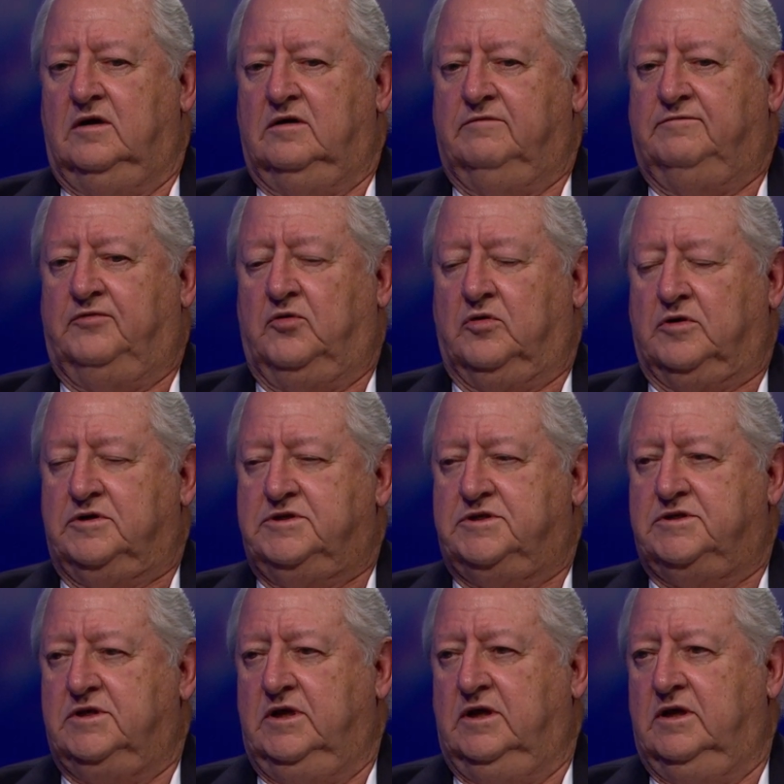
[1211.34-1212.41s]

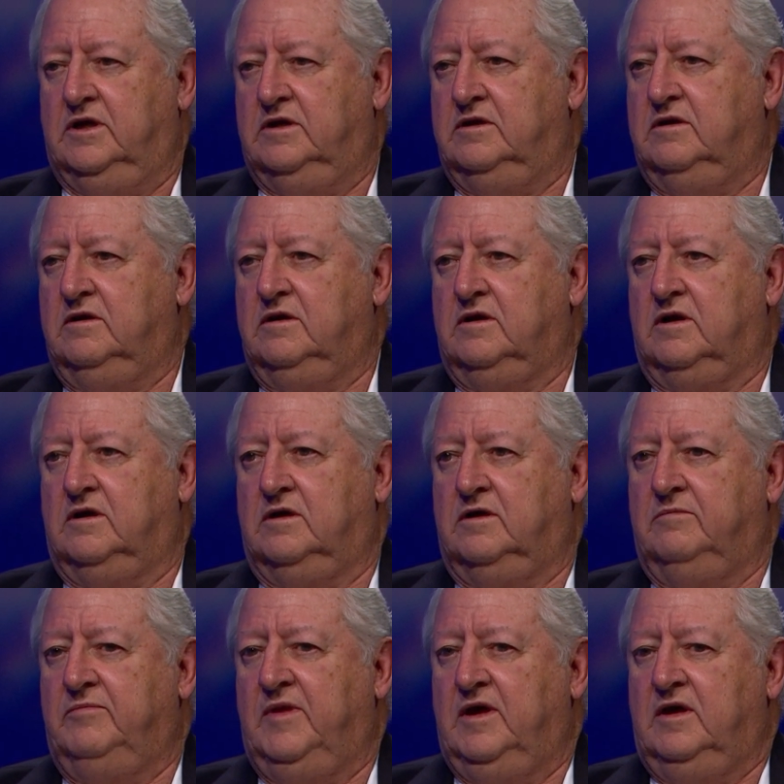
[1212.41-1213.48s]
force and
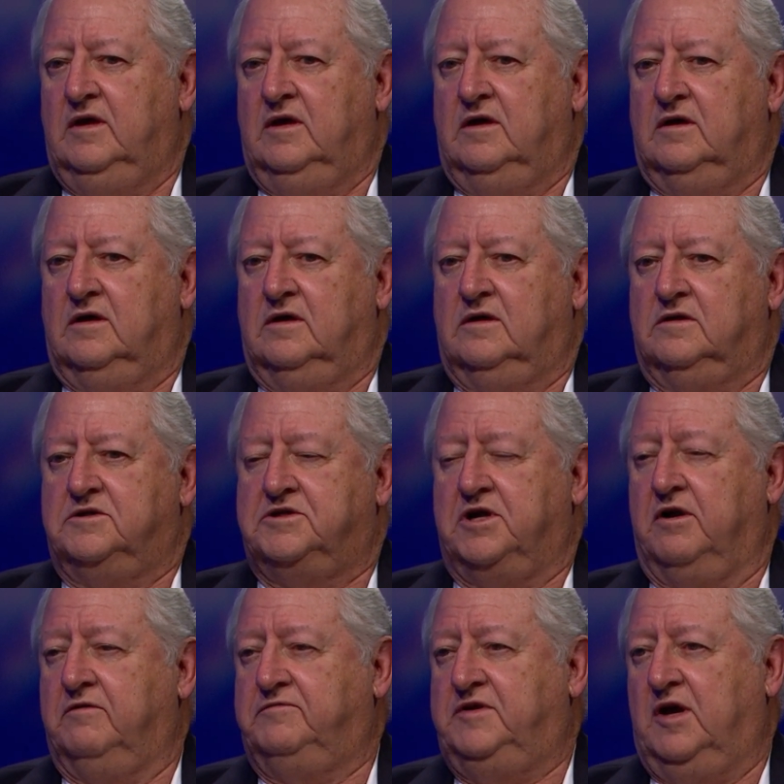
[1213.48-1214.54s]

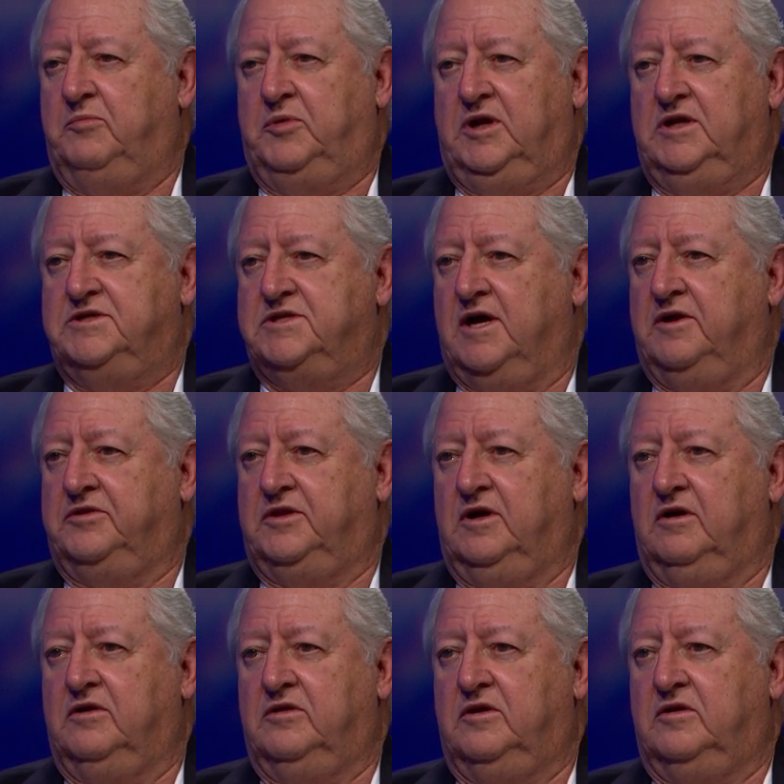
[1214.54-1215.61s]
sheriff deputies out
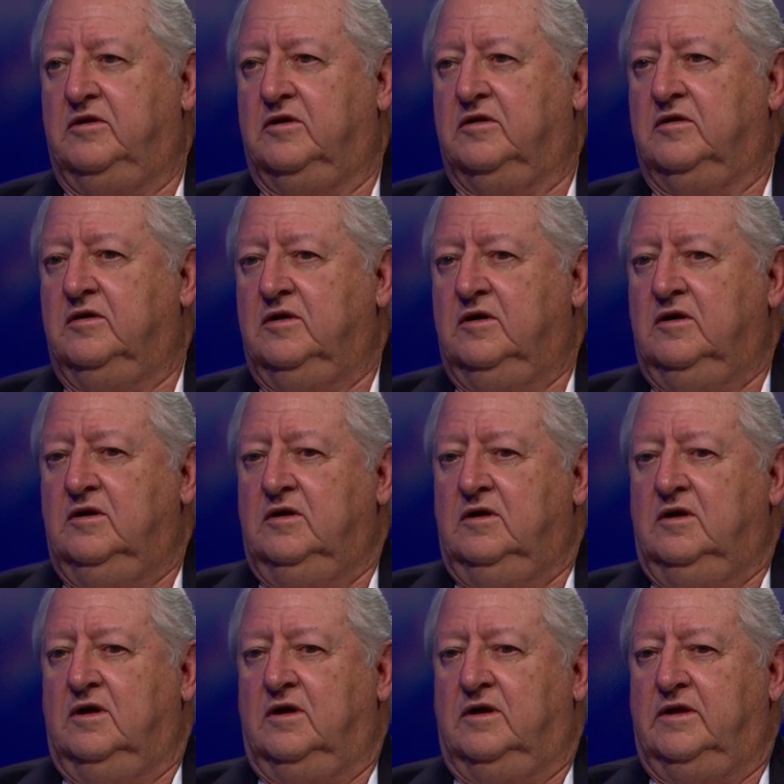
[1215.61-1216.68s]
there that are
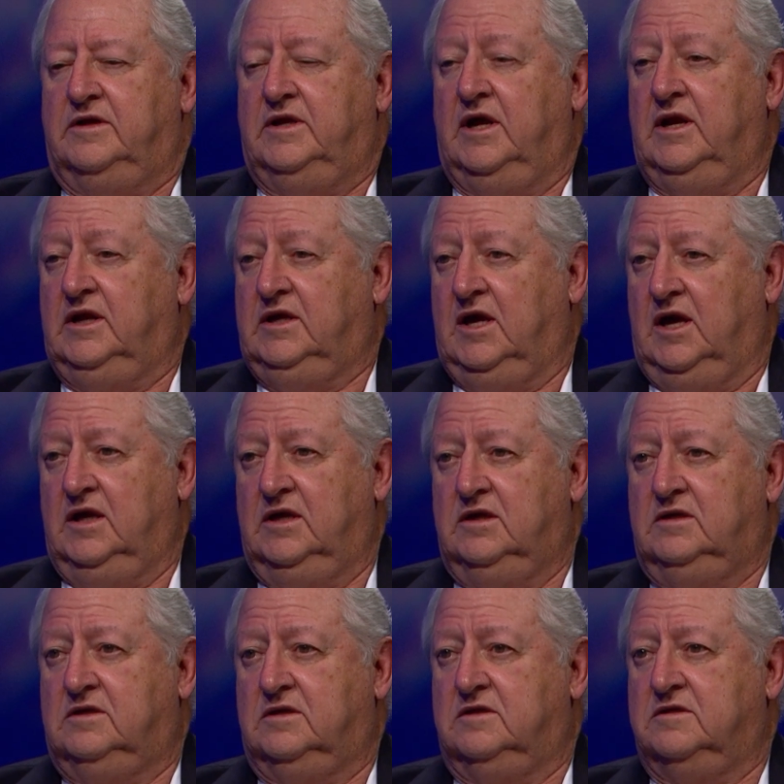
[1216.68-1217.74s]

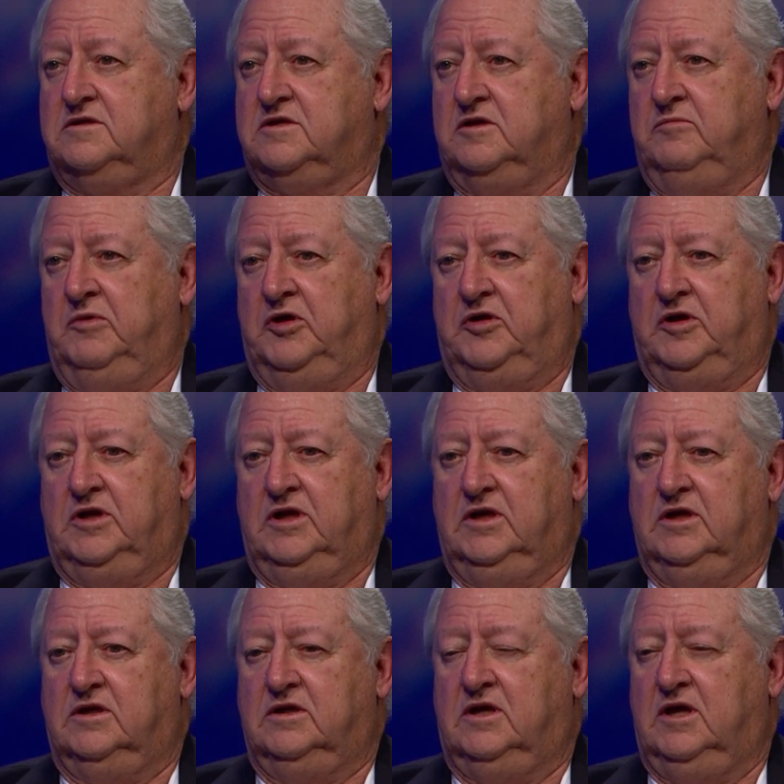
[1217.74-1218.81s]
dedicated to this
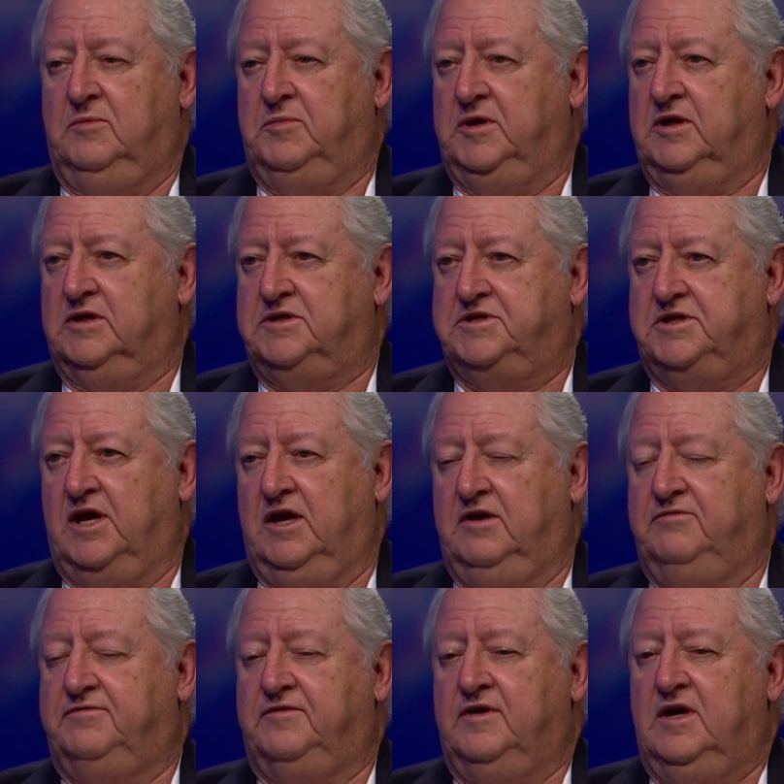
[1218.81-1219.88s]
community and keeping it
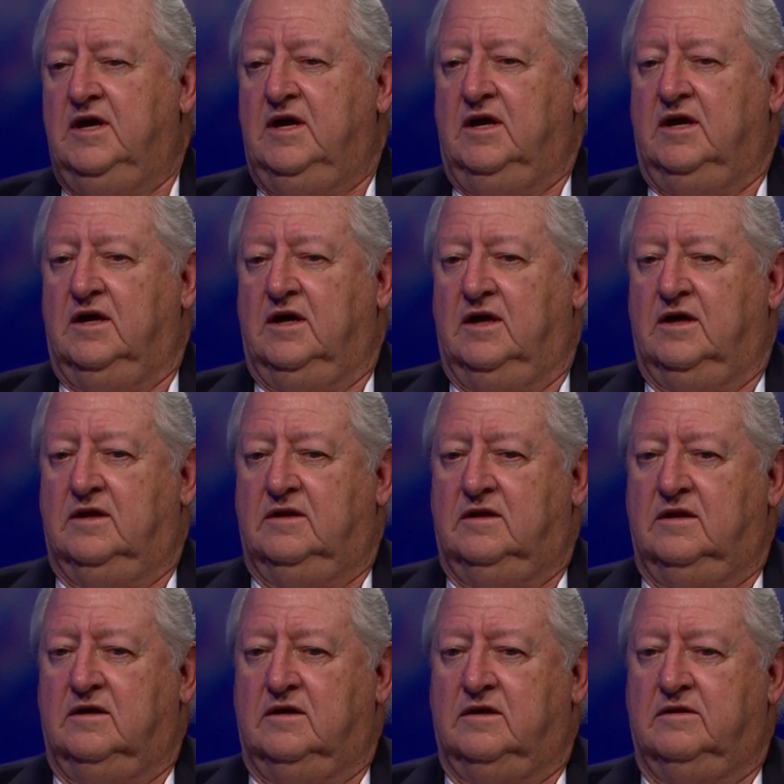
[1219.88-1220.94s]
safe. And
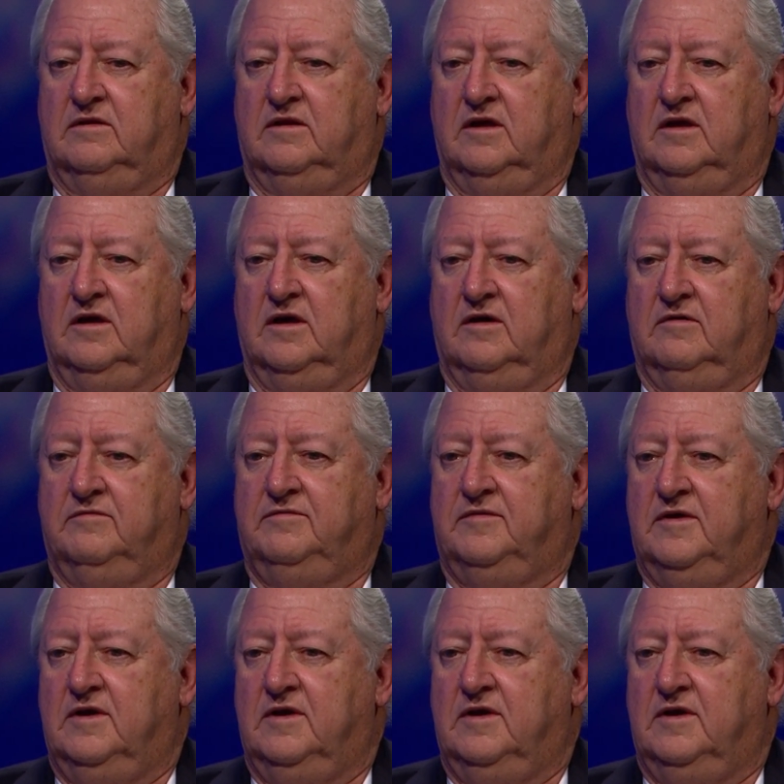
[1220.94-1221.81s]
they have